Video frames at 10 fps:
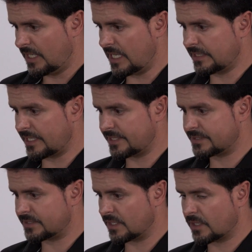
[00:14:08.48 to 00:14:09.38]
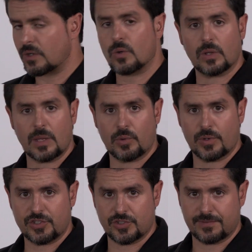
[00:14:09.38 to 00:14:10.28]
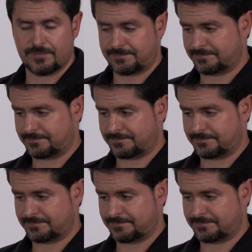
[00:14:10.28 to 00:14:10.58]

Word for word: and that is collaboration.